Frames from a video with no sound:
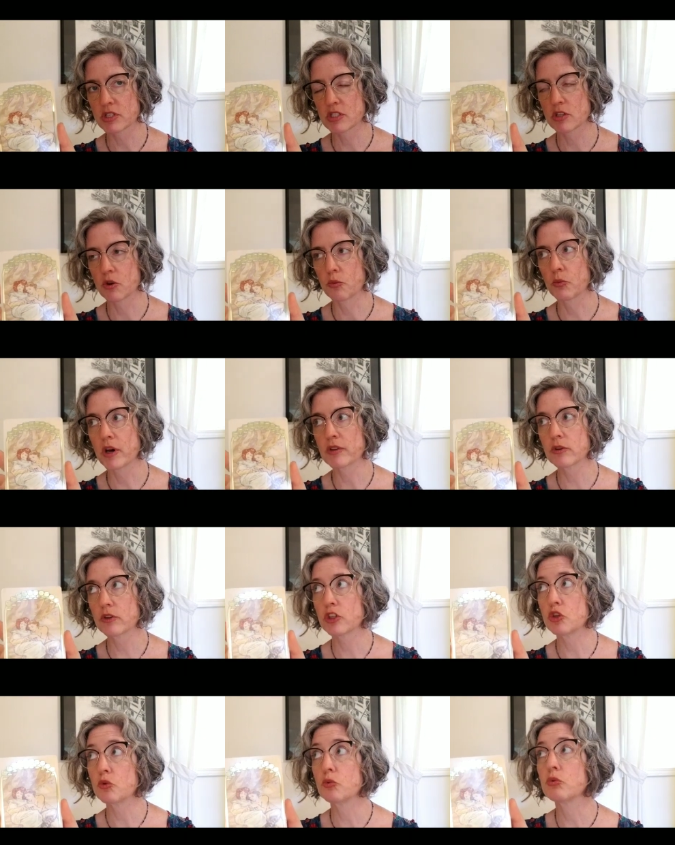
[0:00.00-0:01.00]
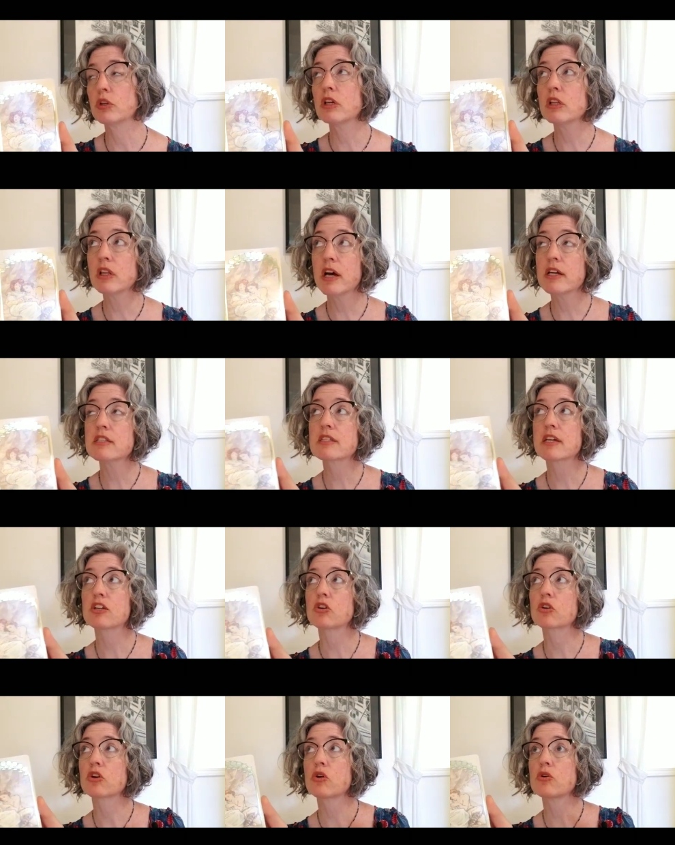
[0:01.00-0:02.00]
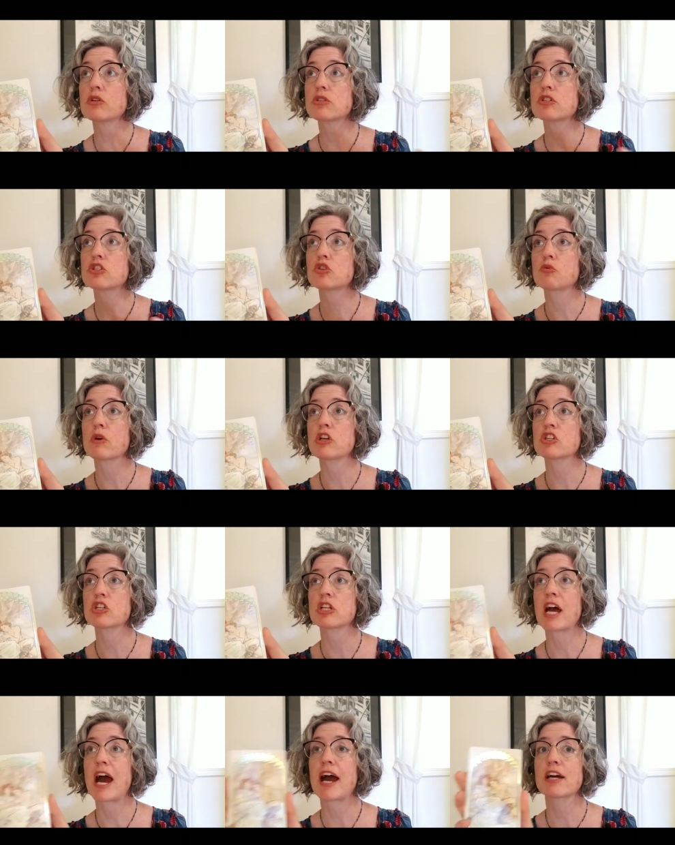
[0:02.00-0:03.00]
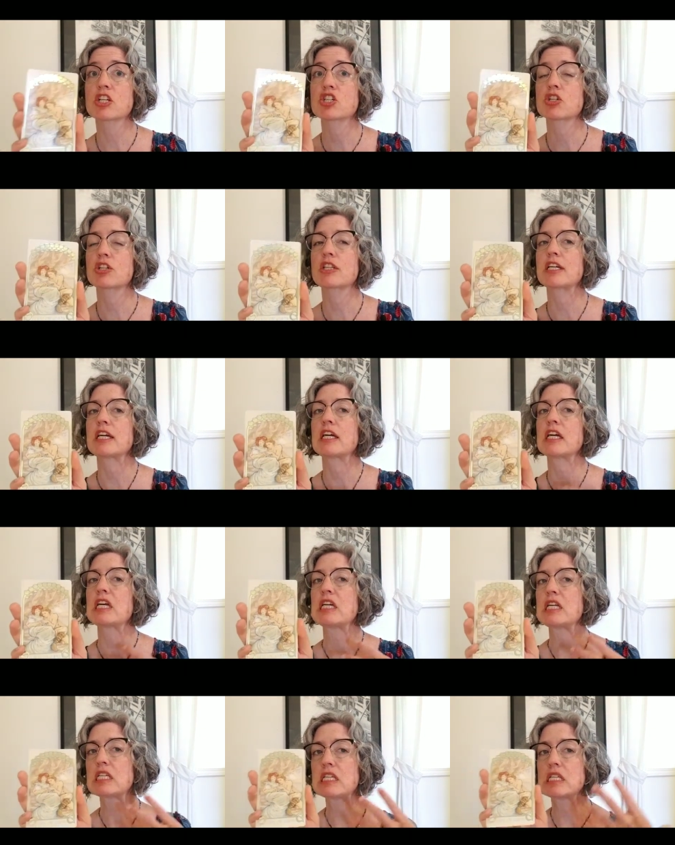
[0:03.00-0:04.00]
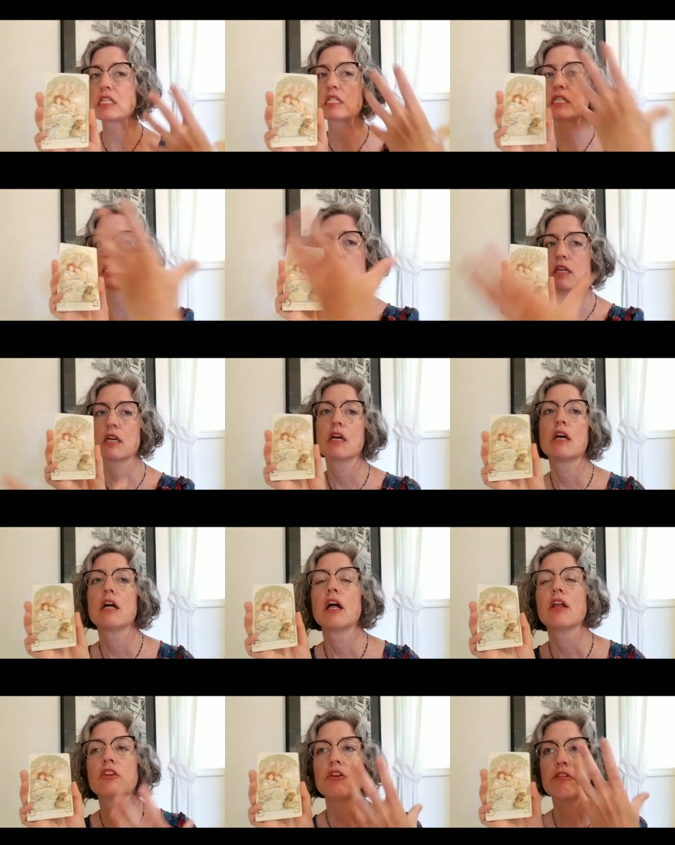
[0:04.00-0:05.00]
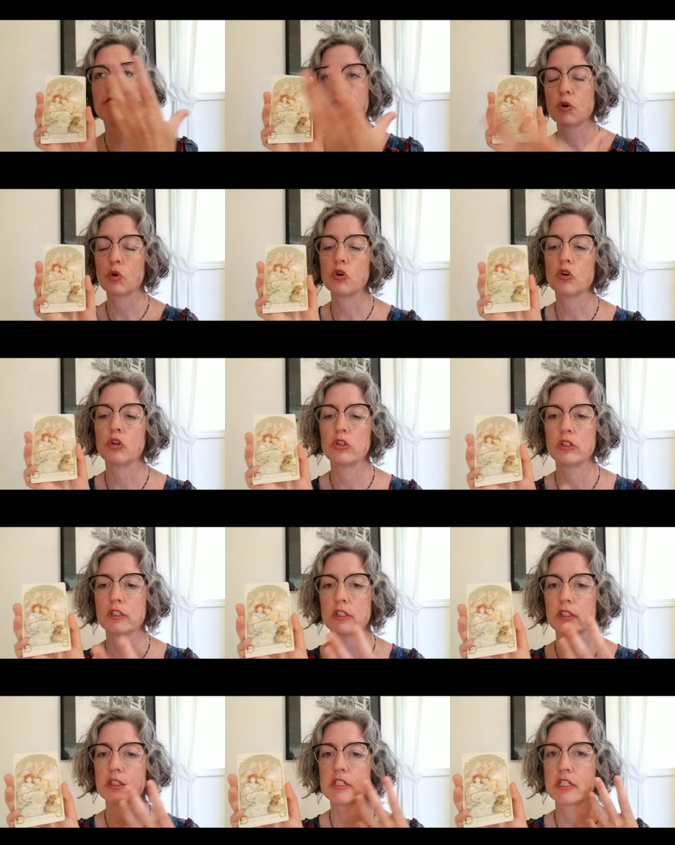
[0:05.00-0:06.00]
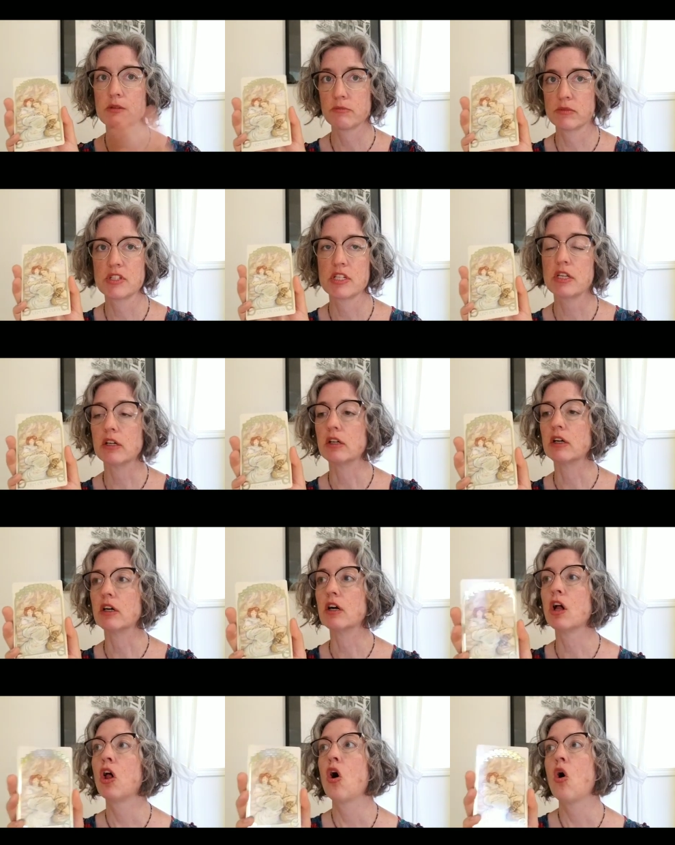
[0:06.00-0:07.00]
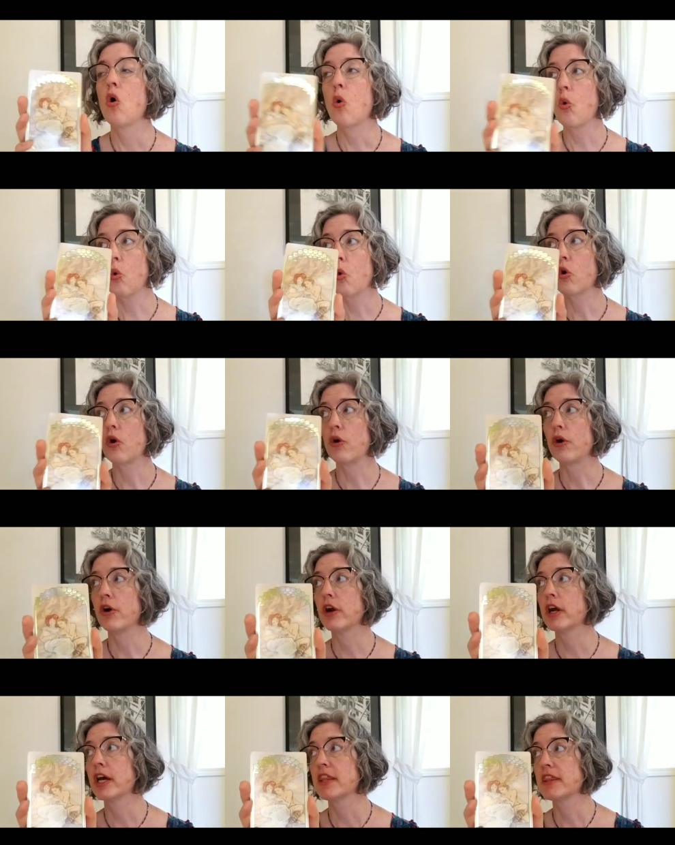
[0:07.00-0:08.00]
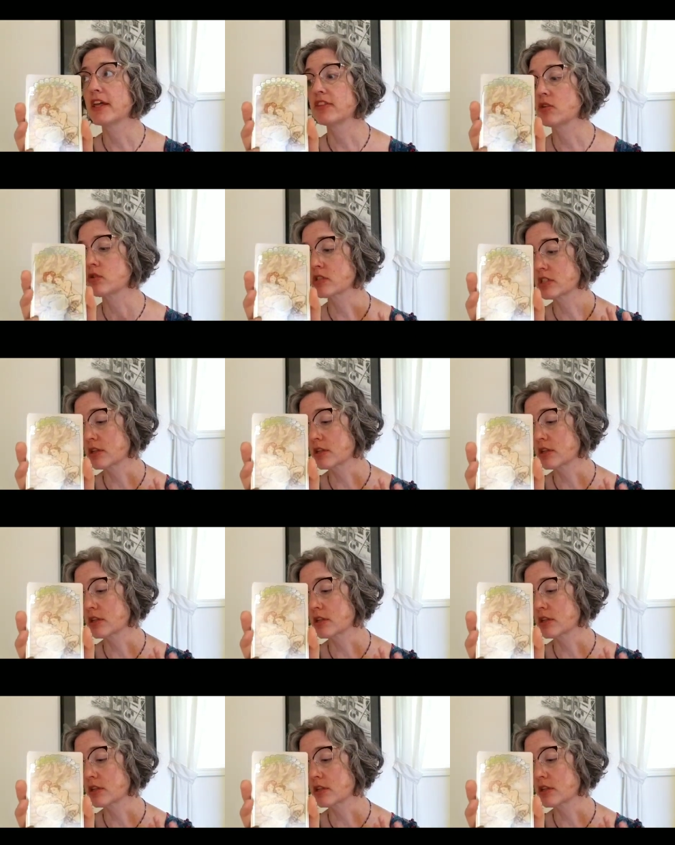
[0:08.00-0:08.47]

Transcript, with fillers: So whether you realize that your current situation actually is the full deal or that there's